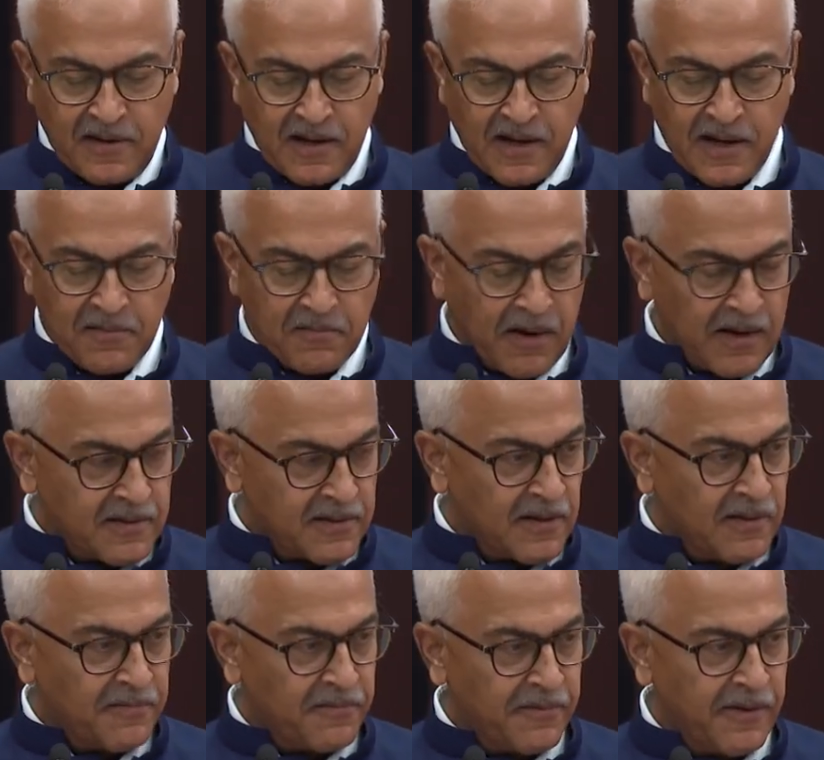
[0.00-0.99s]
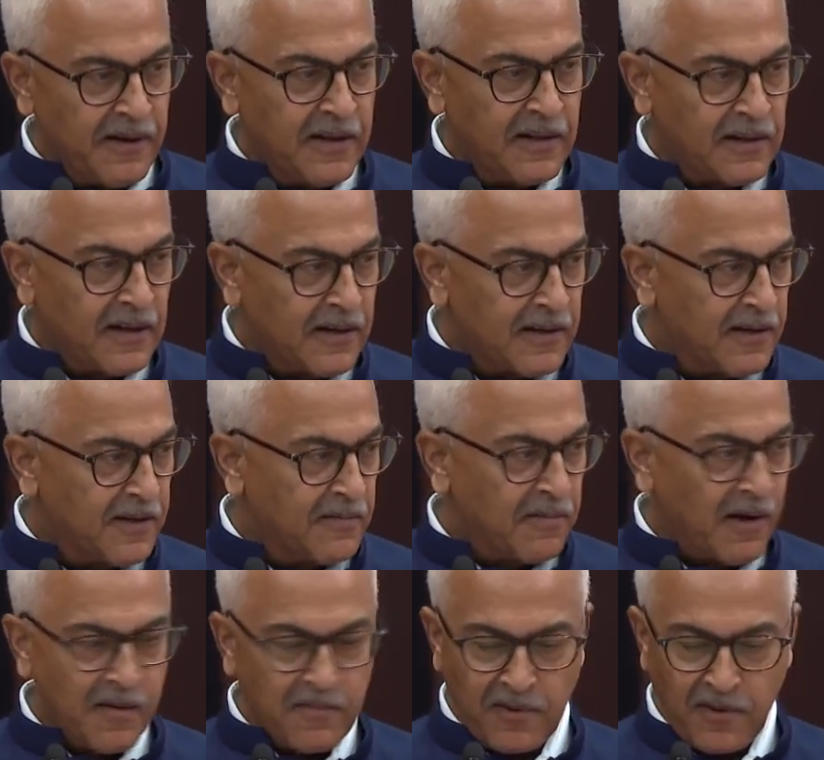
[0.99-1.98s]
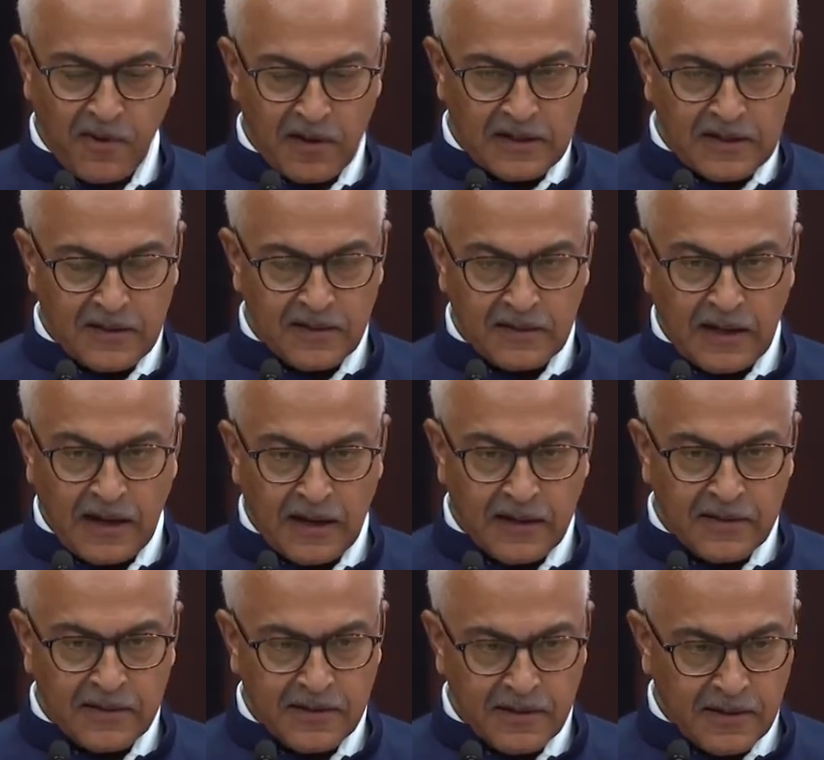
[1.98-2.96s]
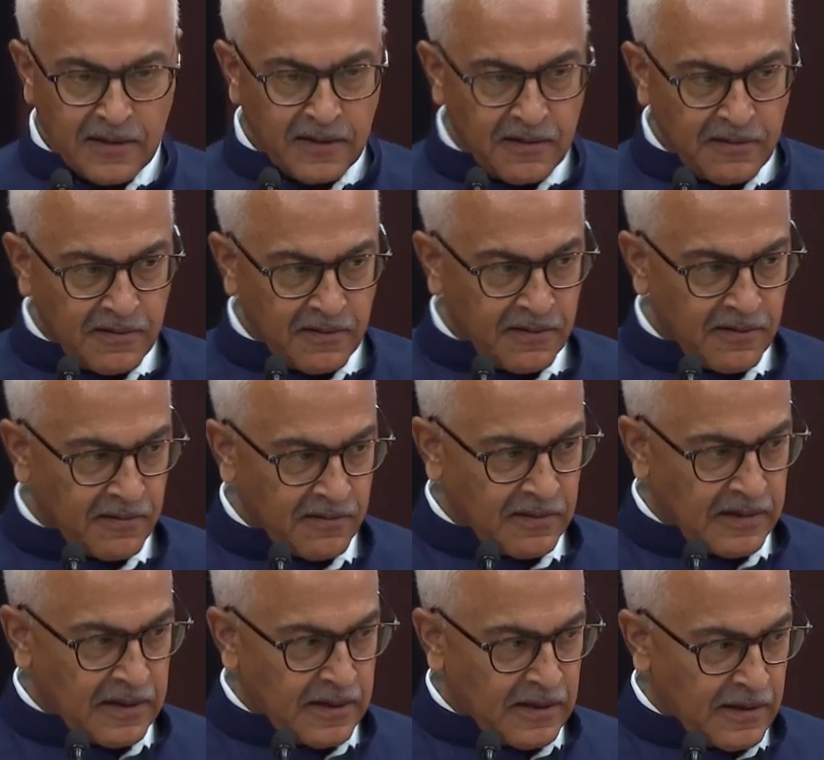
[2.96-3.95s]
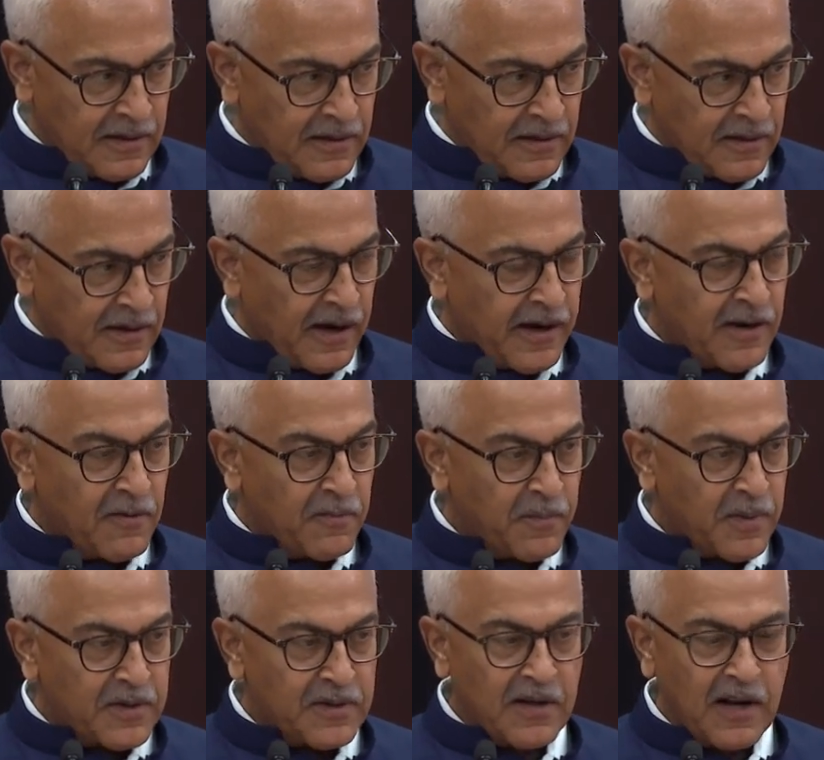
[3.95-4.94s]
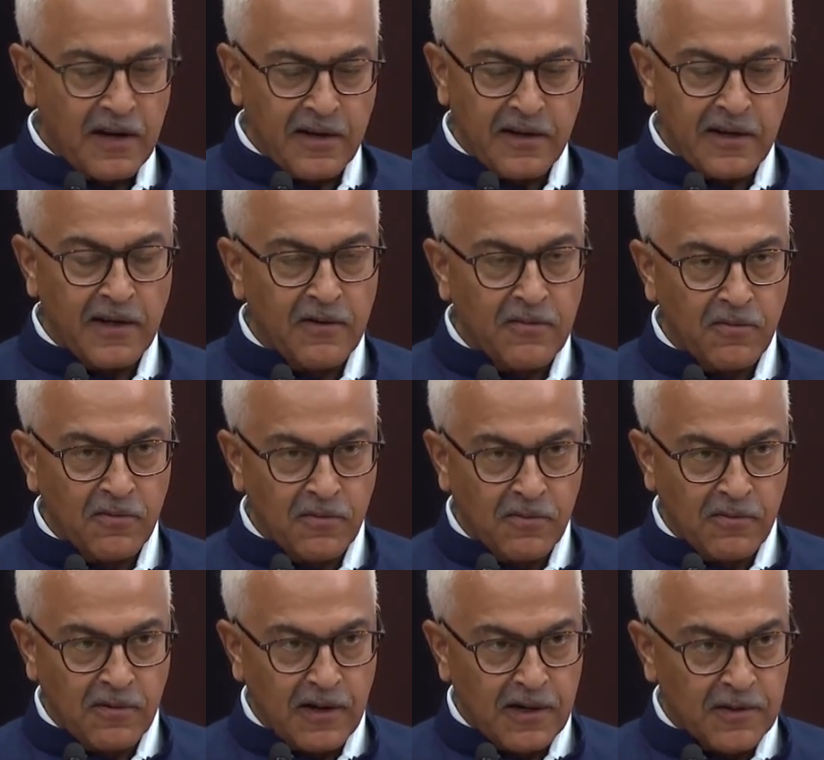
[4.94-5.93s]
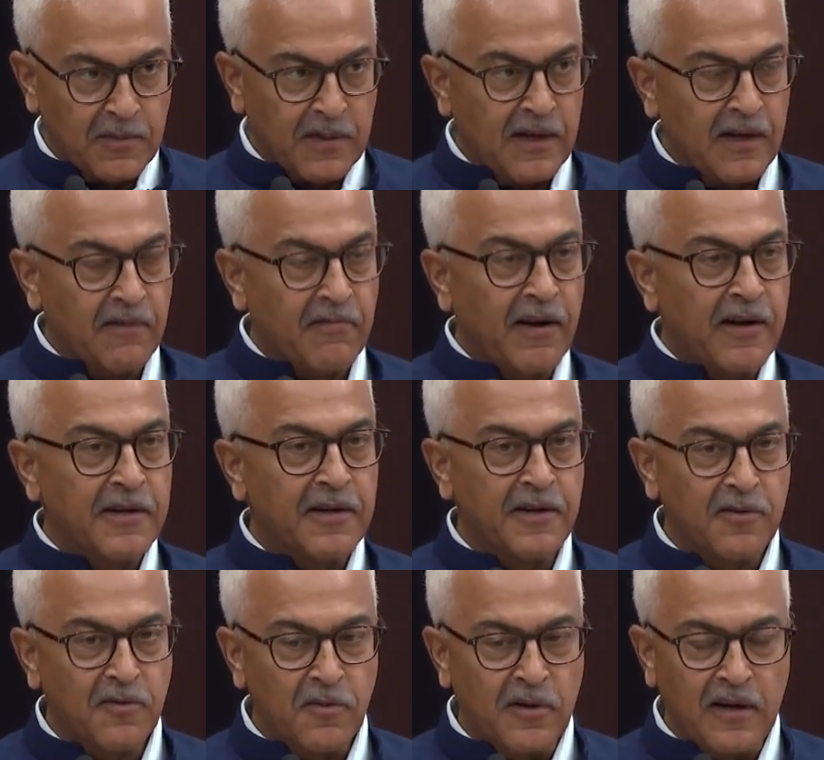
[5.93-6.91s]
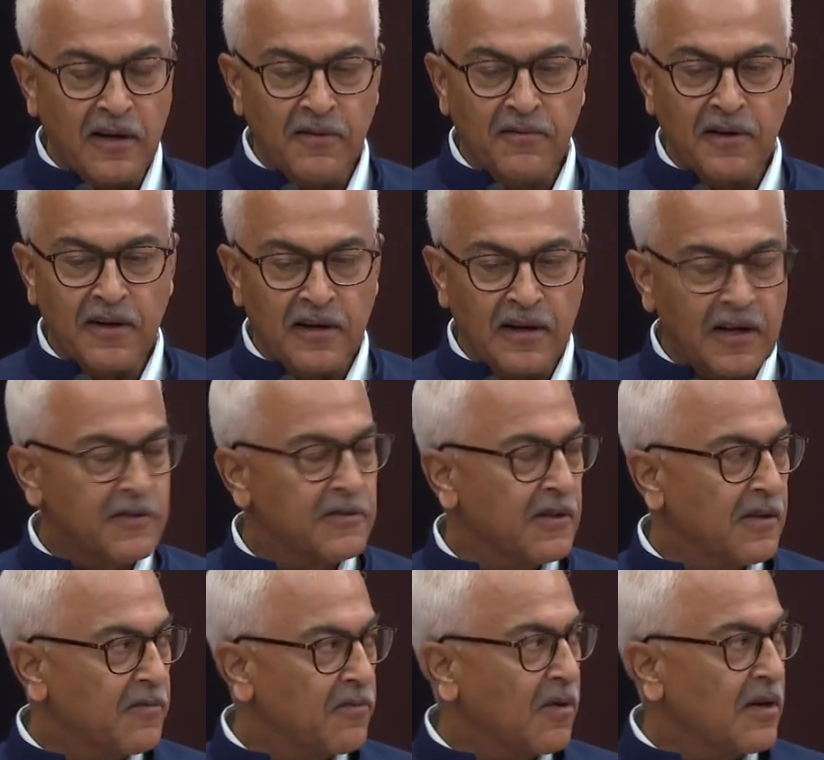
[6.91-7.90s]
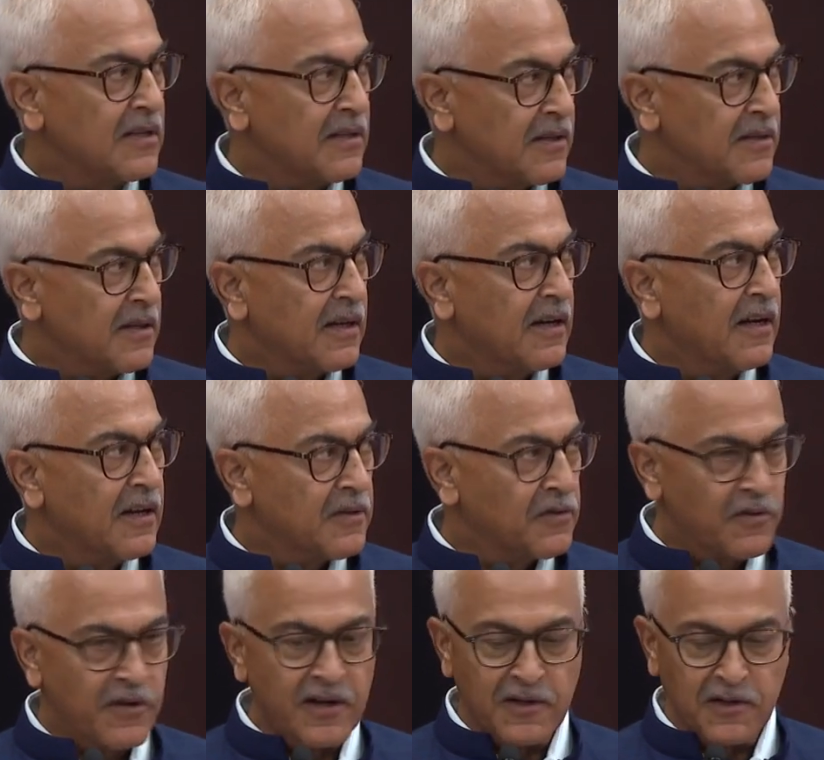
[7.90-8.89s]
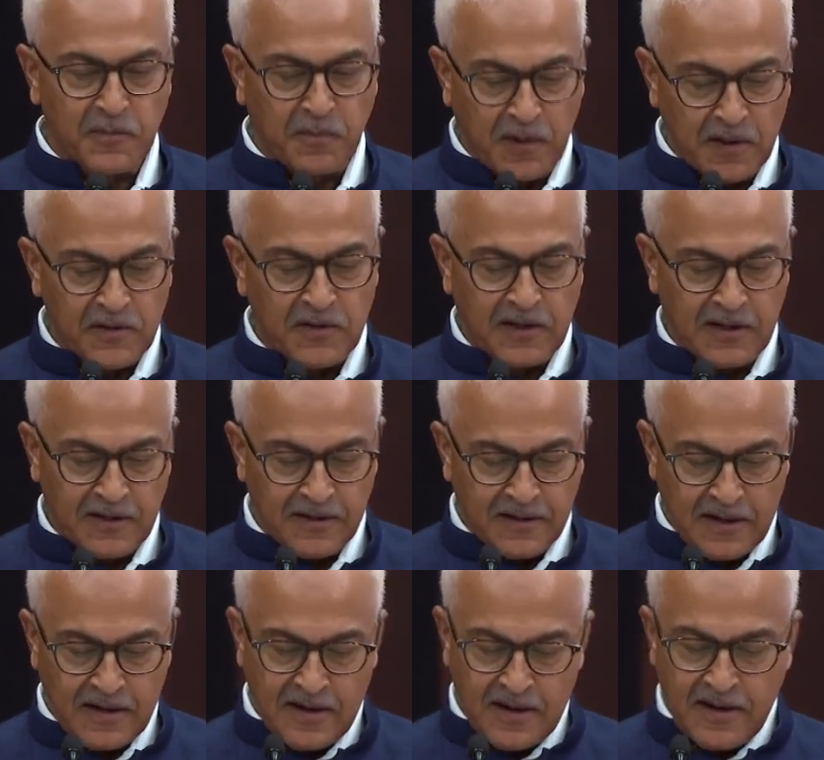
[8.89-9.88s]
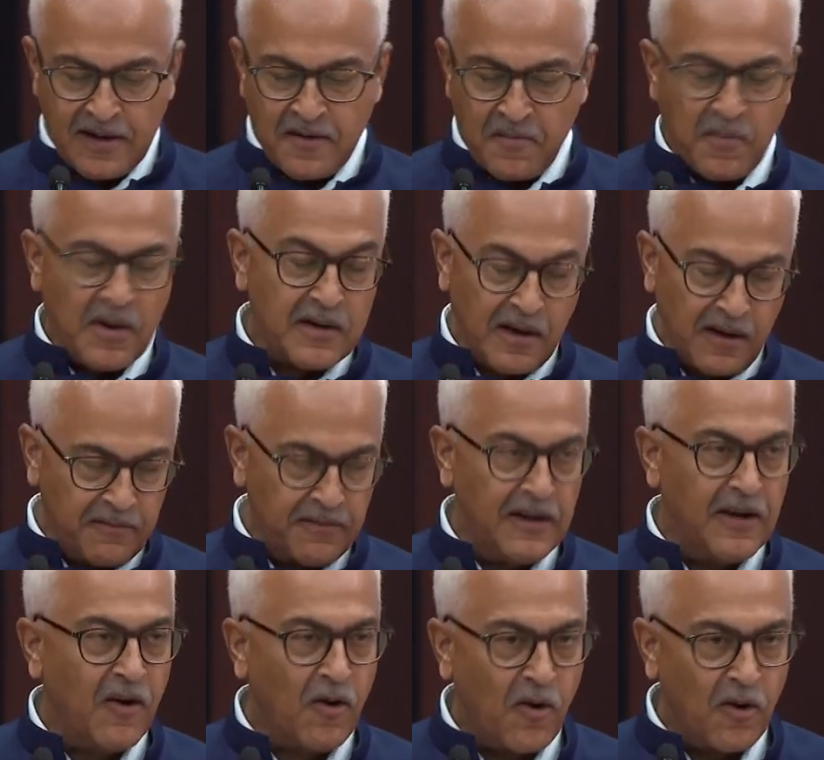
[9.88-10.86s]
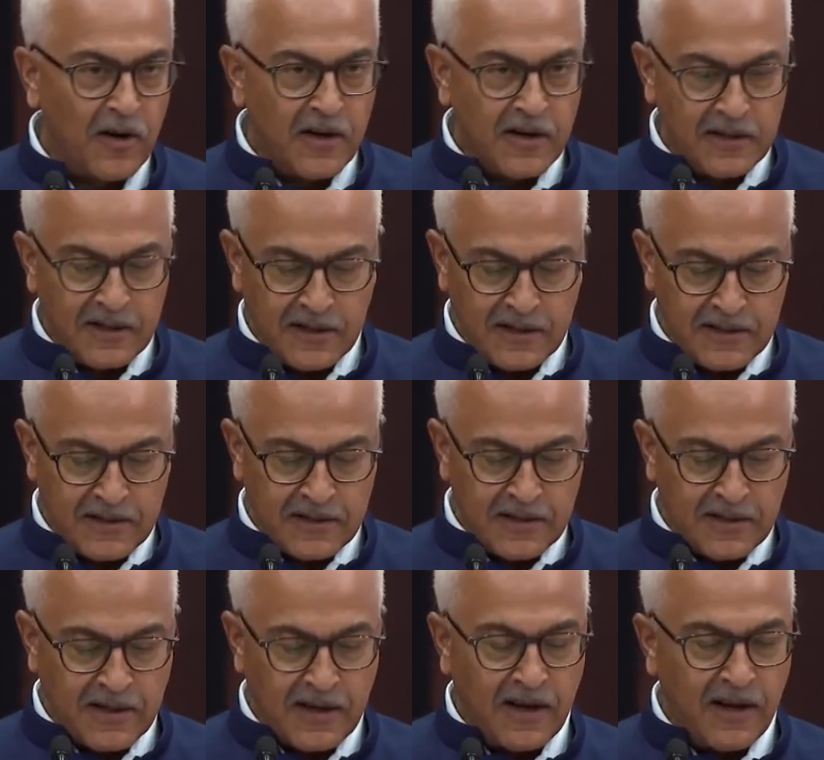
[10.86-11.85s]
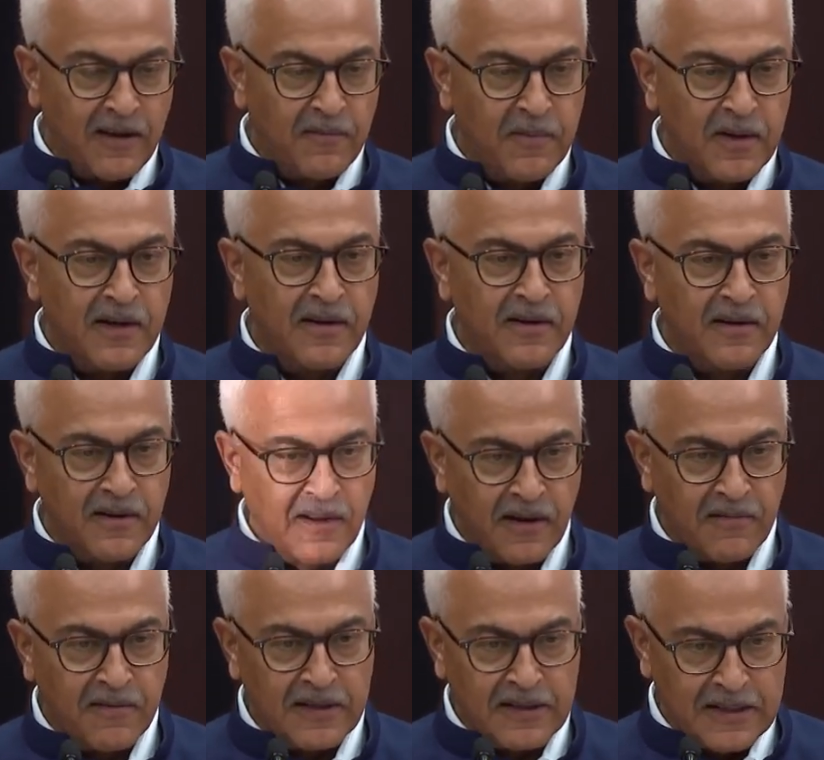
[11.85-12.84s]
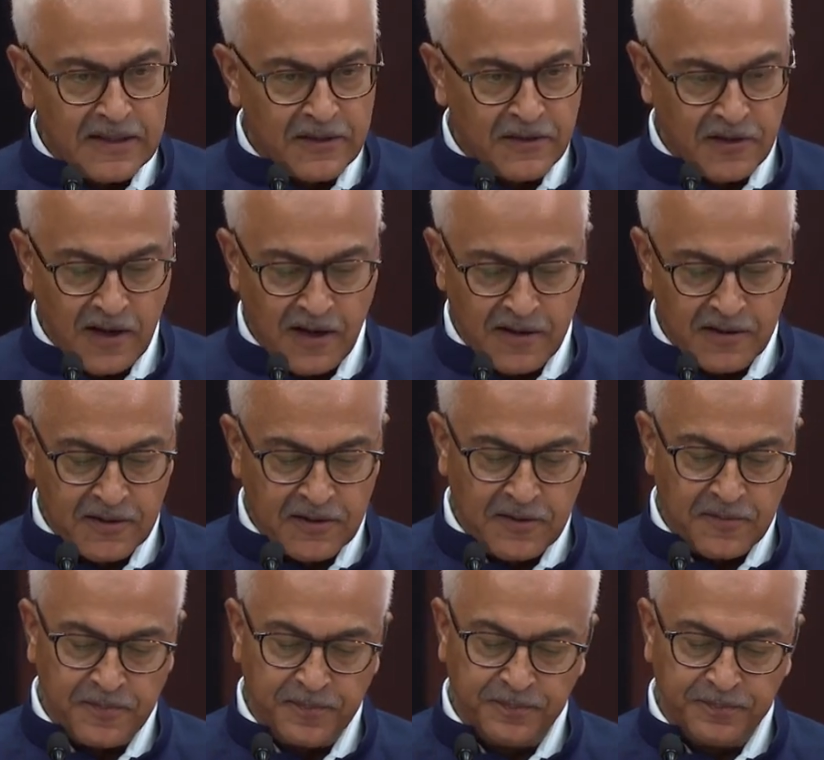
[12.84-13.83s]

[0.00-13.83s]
I myself feel that I'm not that kind of personality who has been invited to deliver a lecture for such an illustrious person, but I feel honored that I have been given this chance.